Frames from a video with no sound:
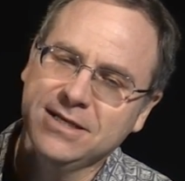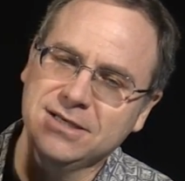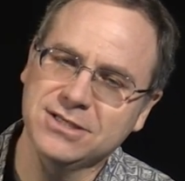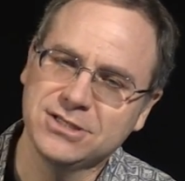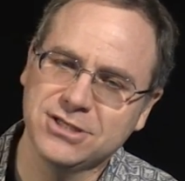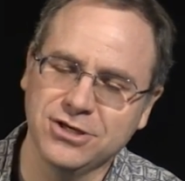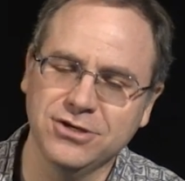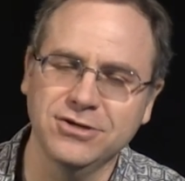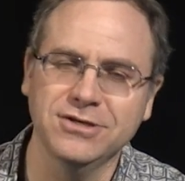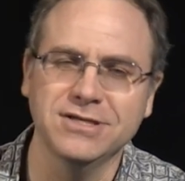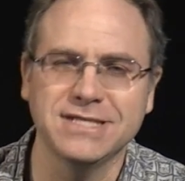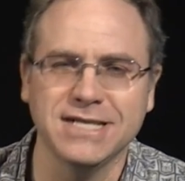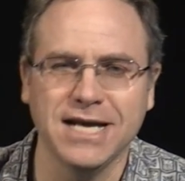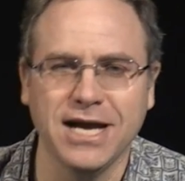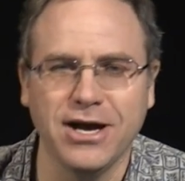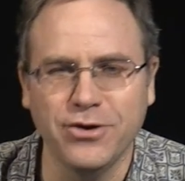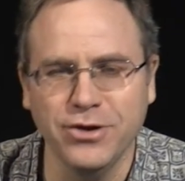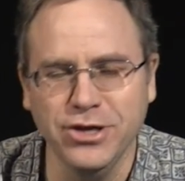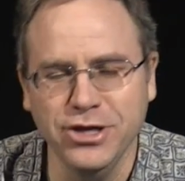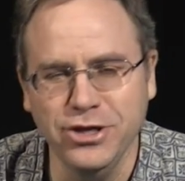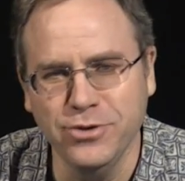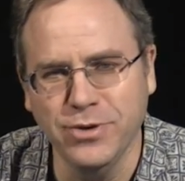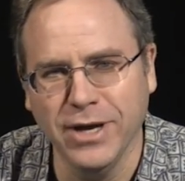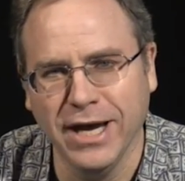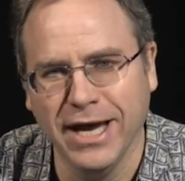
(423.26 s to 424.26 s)
turns out
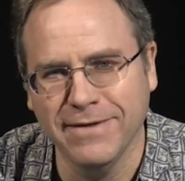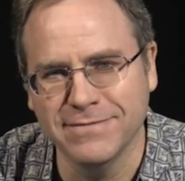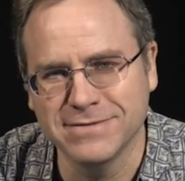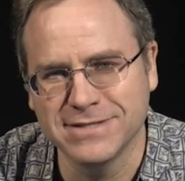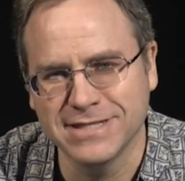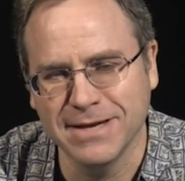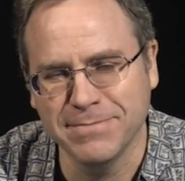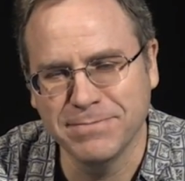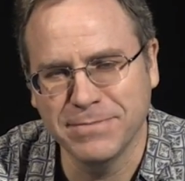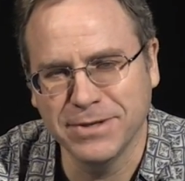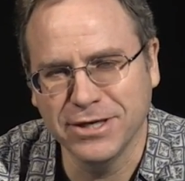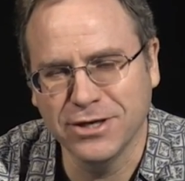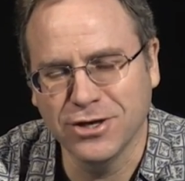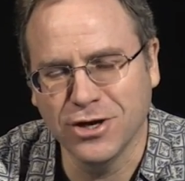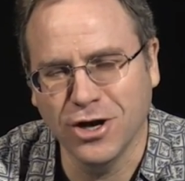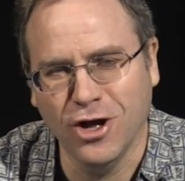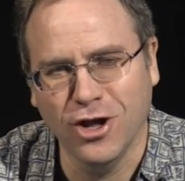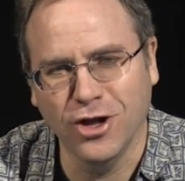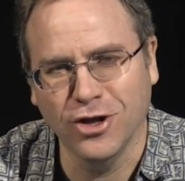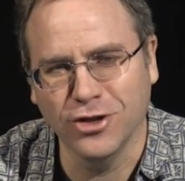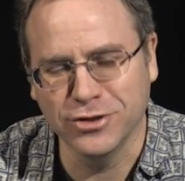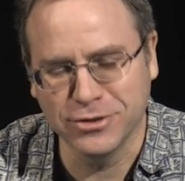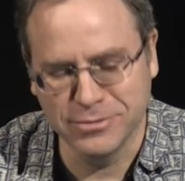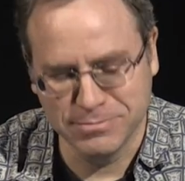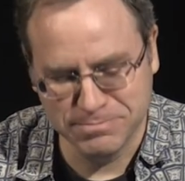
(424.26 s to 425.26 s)
you have something
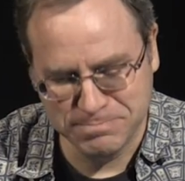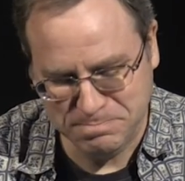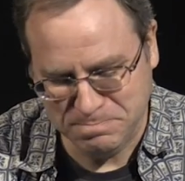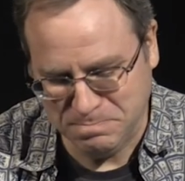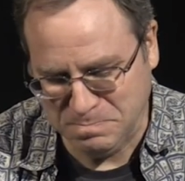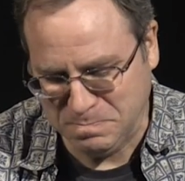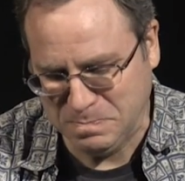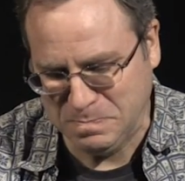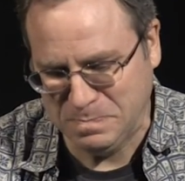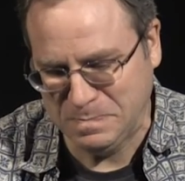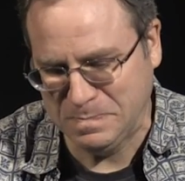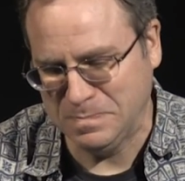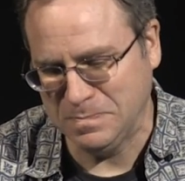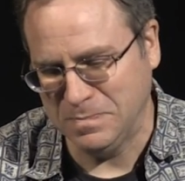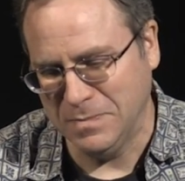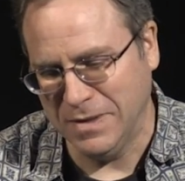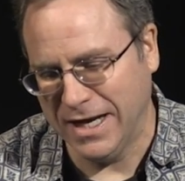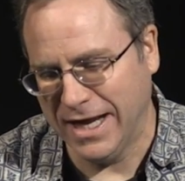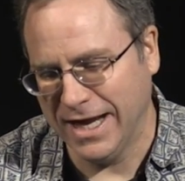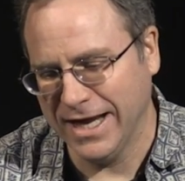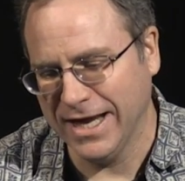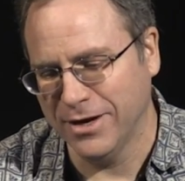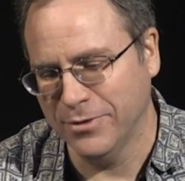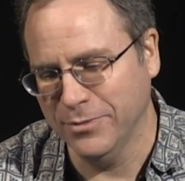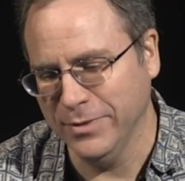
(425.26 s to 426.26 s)
called,
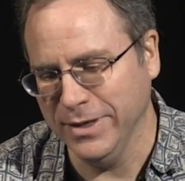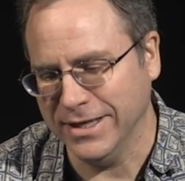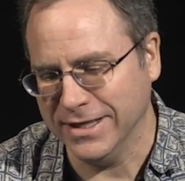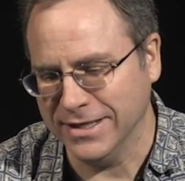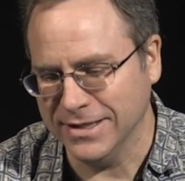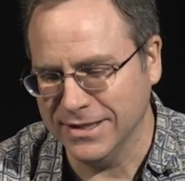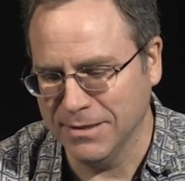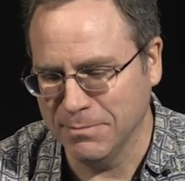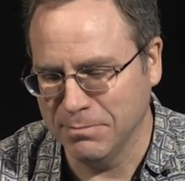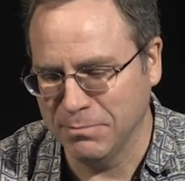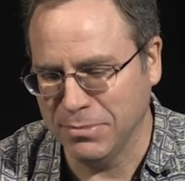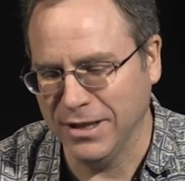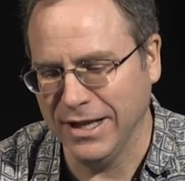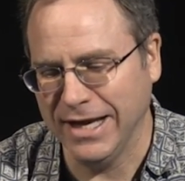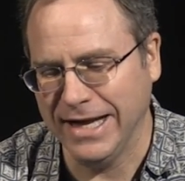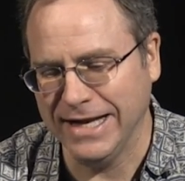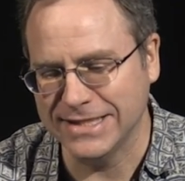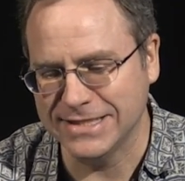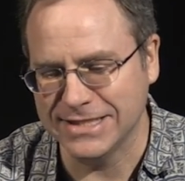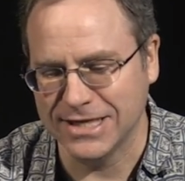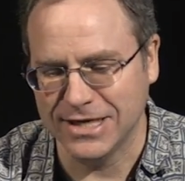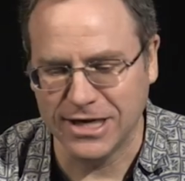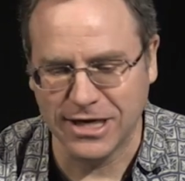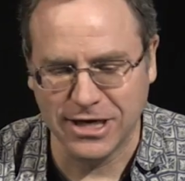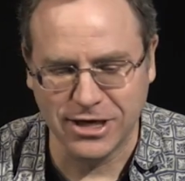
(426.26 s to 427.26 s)
and I gotta read it,
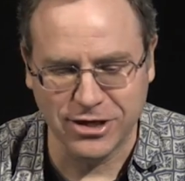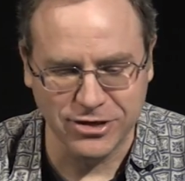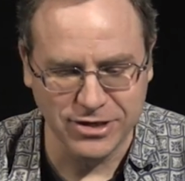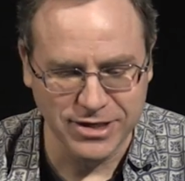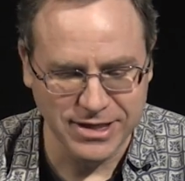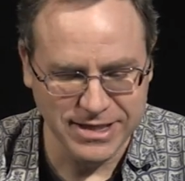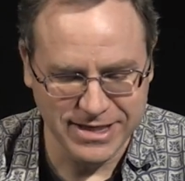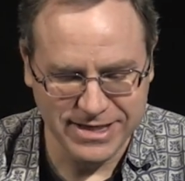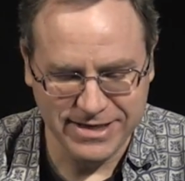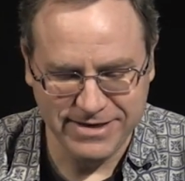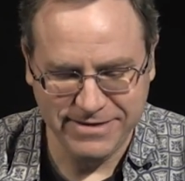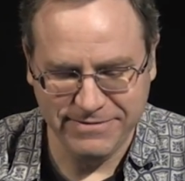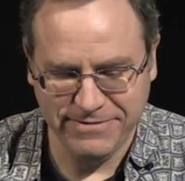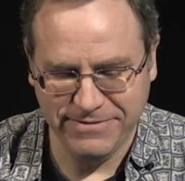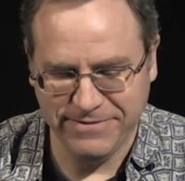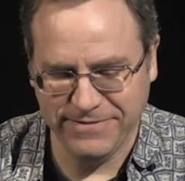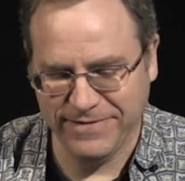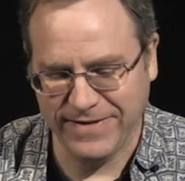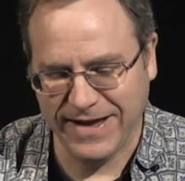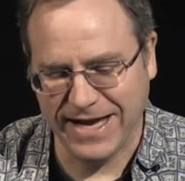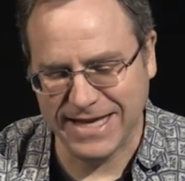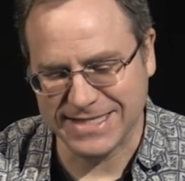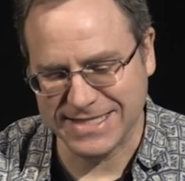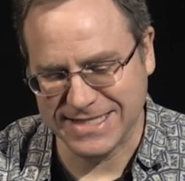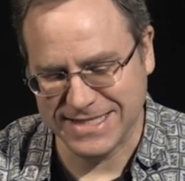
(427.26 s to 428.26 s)
plantar
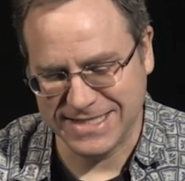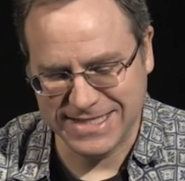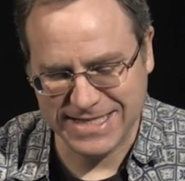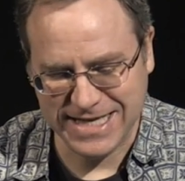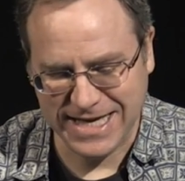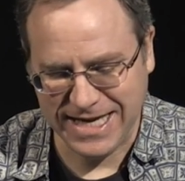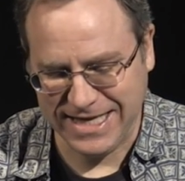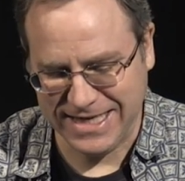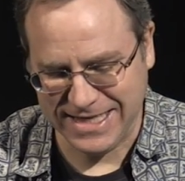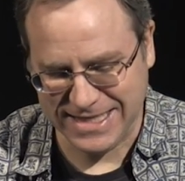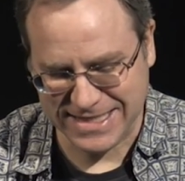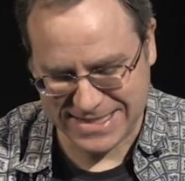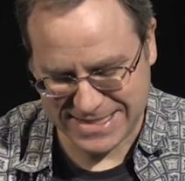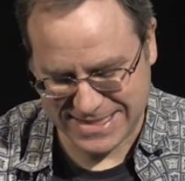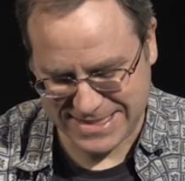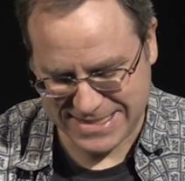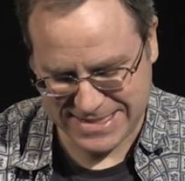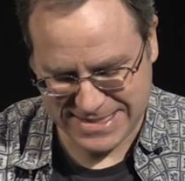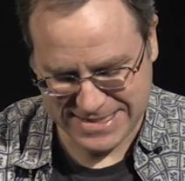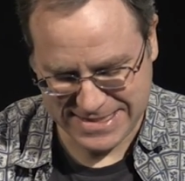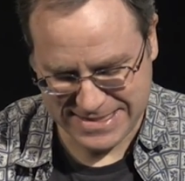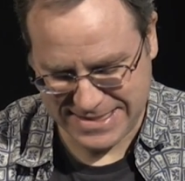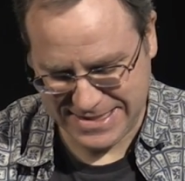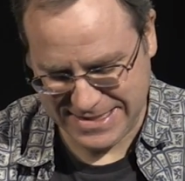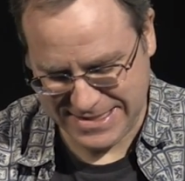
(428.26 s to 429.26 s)
fasciitis,
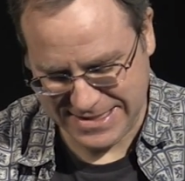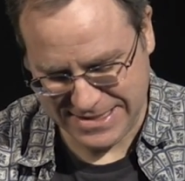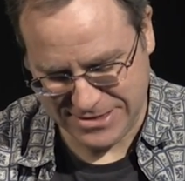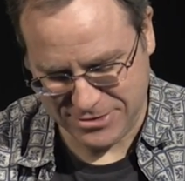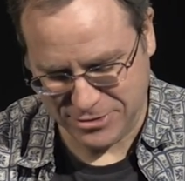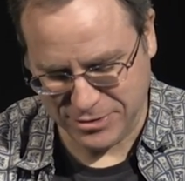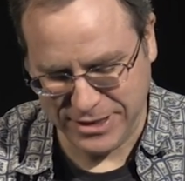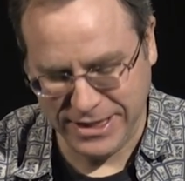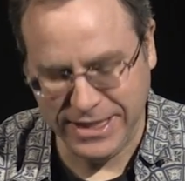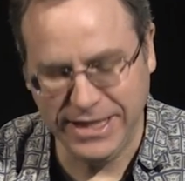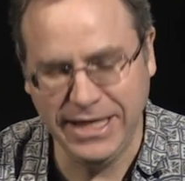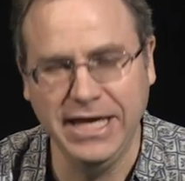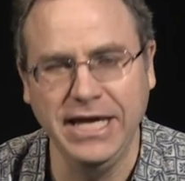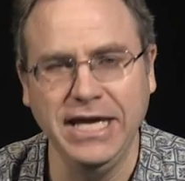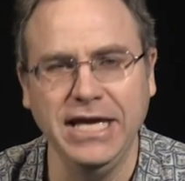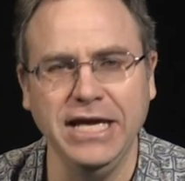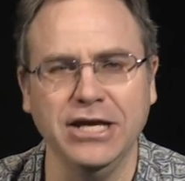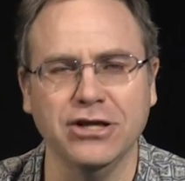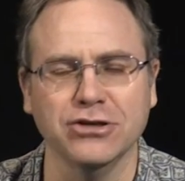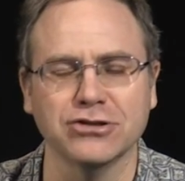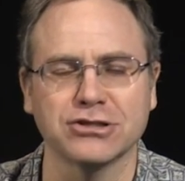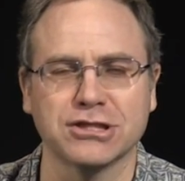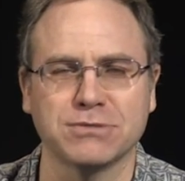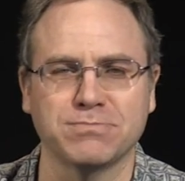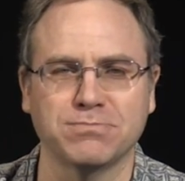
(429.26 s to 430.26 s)
or
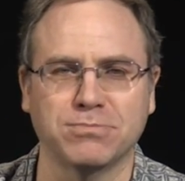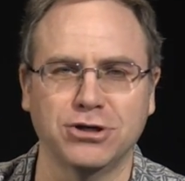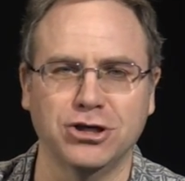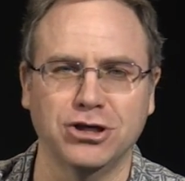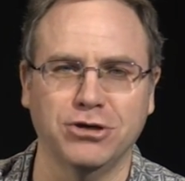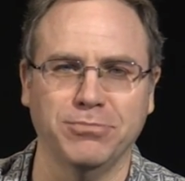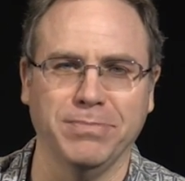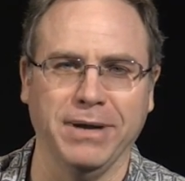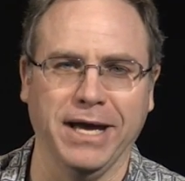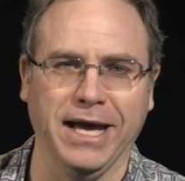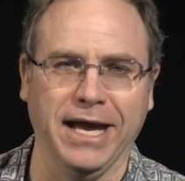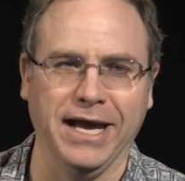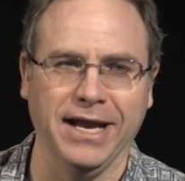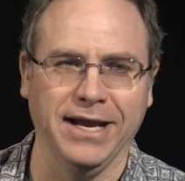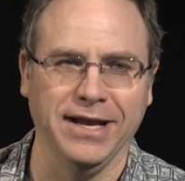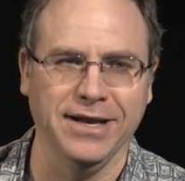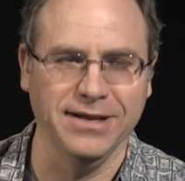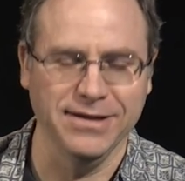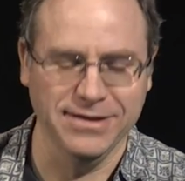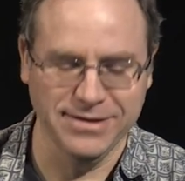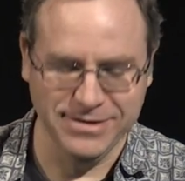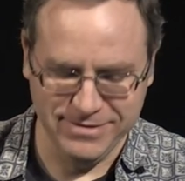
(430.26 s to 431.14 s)
heel spur pain.